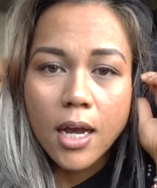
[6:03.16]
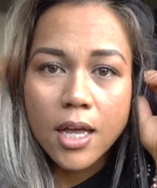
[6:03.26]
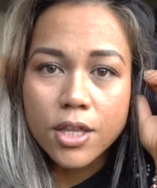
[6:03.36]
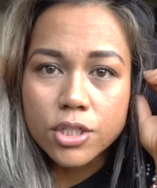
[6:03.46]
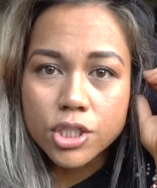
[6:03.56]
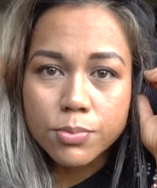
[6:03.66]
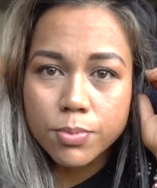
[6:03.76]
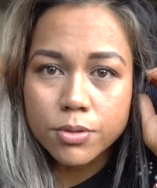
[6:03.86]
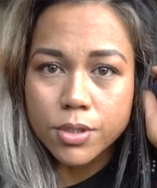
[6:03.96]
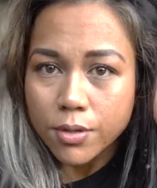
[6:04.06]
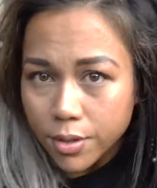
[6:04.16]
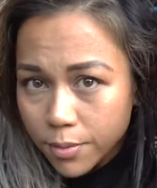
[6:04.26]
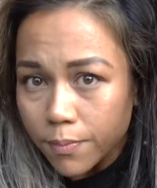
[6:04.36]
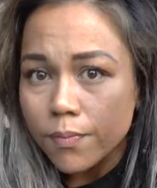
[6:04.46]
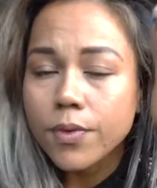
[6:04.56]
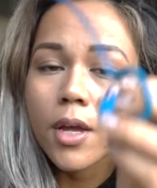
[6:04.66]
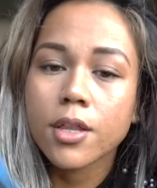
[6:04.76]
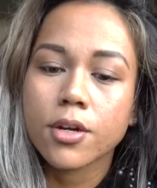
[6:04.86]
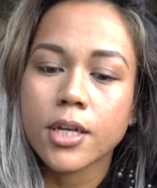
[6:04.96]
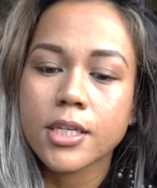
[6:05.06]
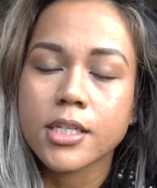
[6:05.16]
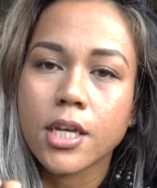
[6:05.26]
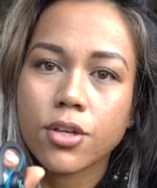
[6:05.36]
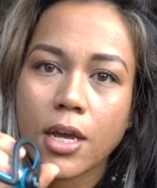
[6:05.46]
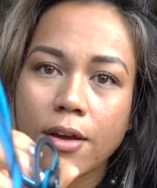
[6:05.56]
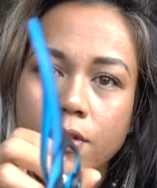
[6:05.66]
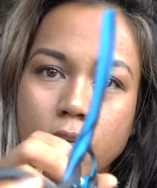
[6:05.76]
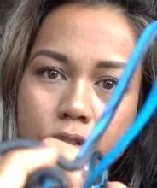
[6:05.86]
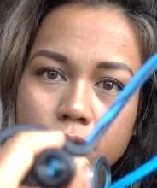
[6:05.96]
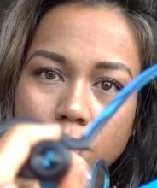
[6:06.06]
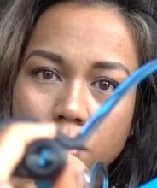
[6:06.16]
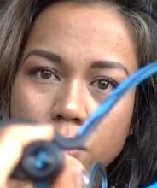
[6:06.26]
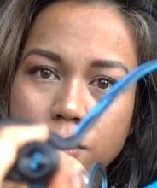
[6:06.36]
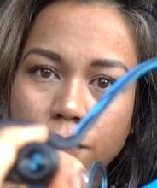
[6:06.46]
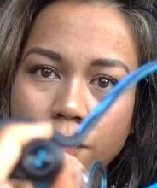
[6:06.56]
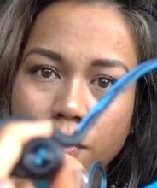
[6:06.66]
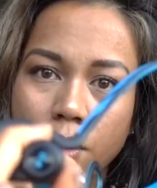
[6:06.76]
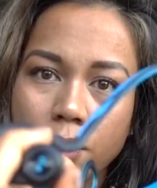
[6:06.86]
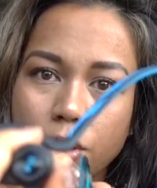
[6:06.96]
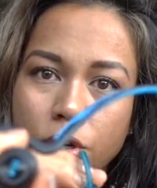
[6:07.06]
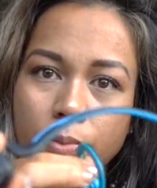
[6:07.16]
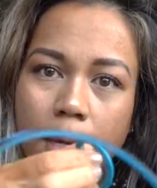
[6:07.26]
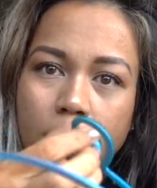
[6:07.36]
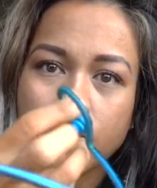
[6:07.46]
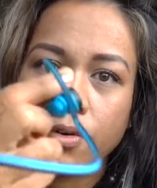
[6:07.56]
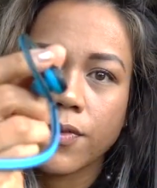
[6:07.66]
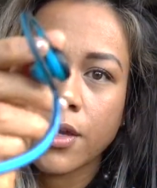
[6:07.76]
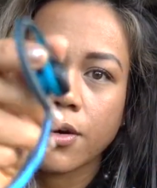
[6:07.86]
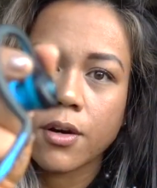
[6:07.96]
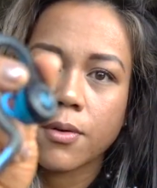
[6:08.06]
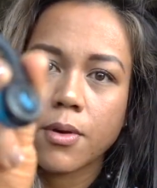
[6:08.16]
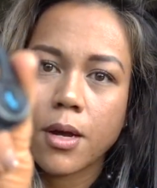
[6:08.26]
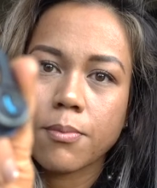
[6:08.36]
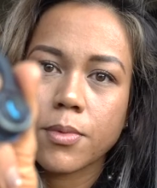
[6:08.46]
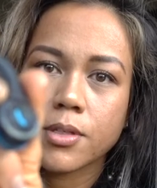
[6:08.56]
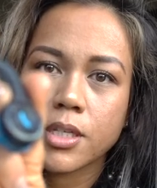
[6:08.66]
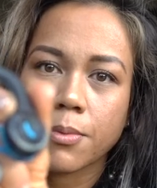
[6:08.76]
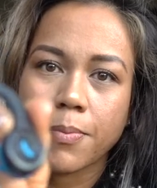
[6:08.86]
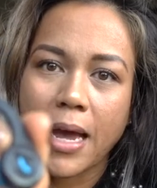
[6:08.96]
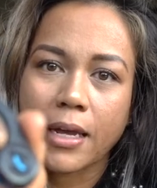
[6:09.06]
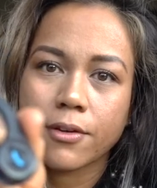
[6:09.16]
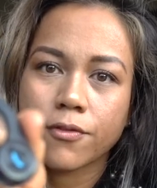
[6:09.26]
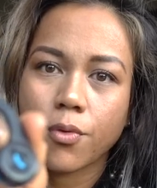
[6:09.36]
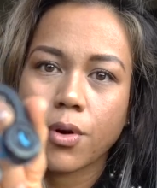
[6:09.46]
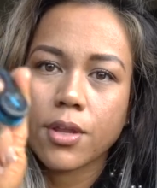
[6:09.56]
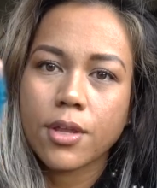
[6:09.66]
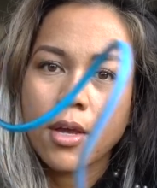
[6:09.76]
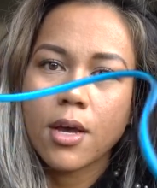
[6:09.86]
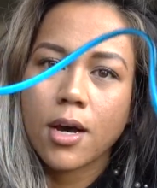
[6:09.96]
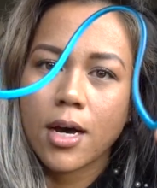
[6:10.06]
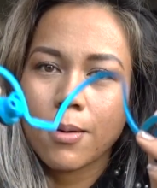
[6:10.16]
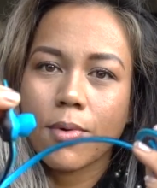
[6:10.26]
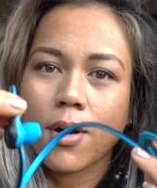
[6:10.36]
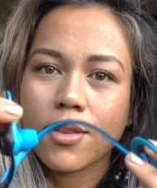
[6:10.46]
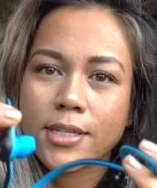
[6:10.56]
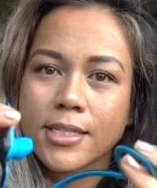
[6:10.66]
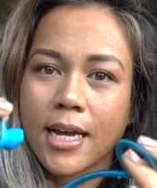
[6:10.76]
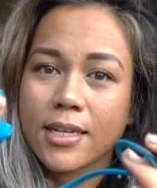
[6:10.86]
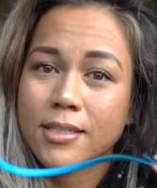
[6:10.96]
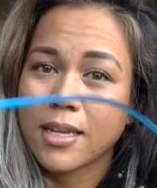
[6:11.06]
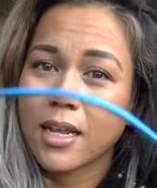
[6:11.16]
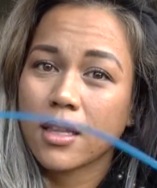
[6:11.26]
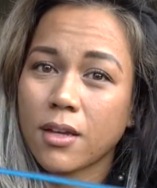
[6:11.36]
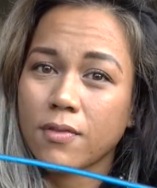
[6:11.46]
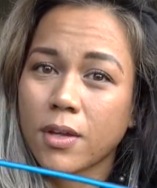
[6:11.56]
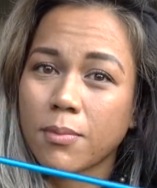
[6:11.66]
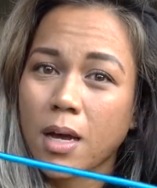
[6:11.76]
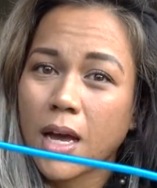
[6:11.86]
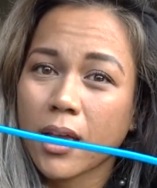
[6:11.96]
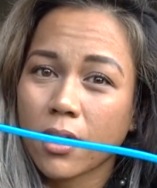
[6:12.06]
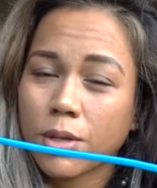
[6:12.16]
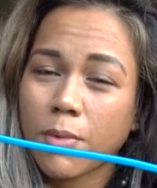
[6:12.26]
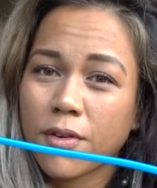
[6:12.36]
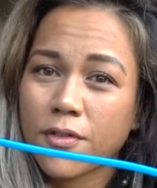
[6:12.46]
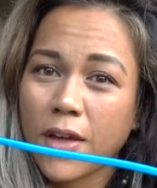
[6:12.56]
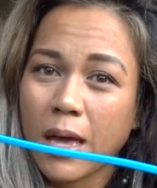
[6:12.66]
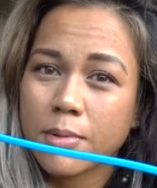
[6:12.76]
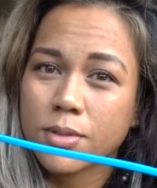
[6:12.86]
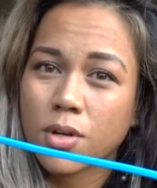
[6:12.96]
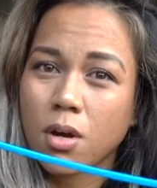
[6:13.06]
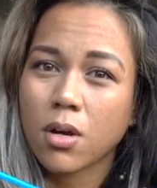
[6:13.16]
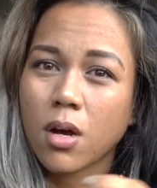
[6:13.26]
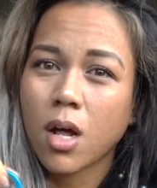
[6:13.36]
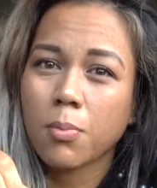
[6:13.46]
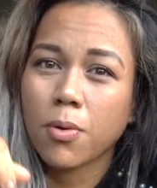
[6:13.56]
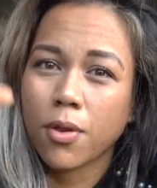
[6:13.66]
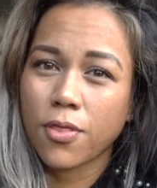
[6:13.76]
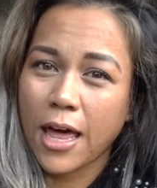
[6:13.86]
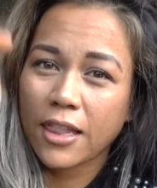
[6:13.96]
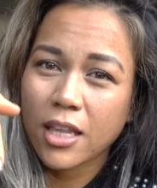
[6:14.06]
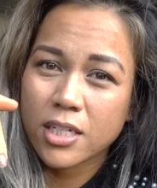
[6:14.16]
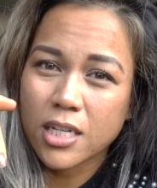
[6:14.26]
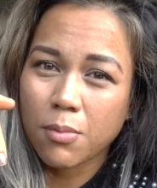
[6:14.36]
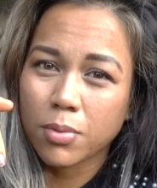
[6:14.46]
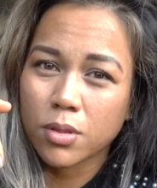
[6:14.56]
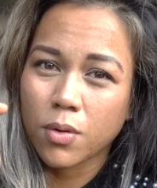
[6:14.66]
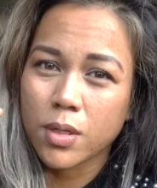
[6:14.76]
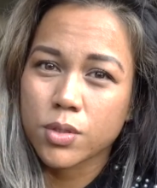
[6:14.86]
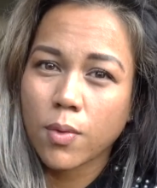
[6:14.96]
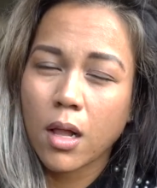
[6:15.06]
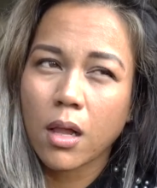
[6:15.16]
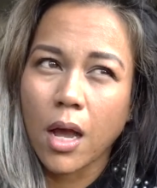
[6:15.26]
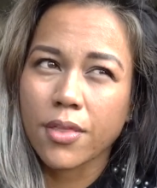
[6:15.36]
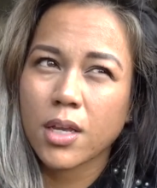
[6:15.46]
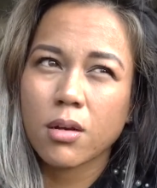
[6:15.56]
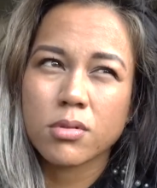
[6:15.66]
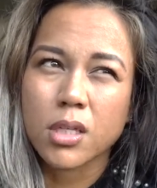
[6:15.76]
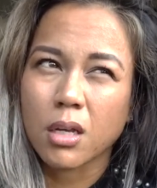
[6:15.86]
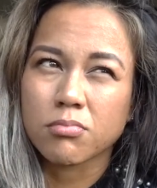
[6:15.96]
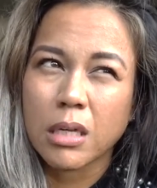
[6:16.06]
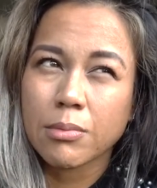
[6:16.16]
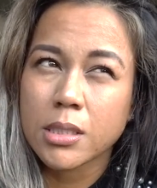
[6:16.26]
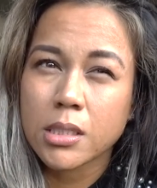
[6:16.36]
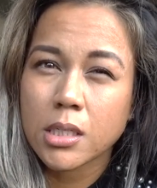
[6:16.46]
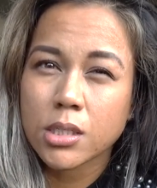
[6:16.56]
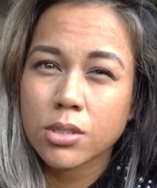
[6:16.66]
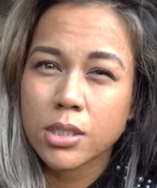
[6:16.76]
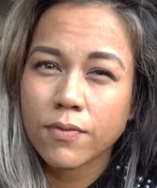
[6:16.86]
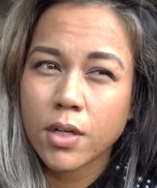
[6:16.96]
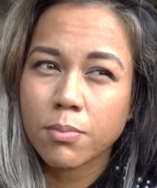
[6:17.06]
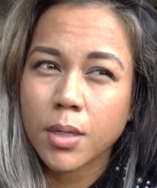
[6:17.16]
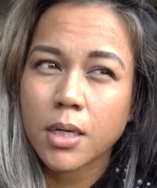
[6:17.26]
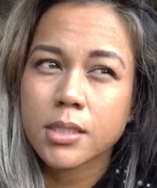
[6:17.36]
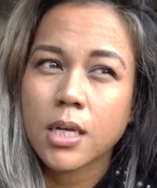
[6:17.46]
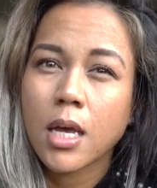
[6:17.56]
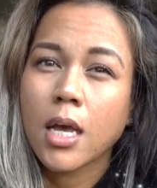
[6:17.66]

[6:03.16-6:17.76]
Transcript: And they're just Bluetooth. And they're easy. And you have the controls for volume and moving your um, music back and forth um, on the sides. And I love them. I got them off of Amazon. I'll put that link down below as well. I think it was like maybe sixty or seventy bucks.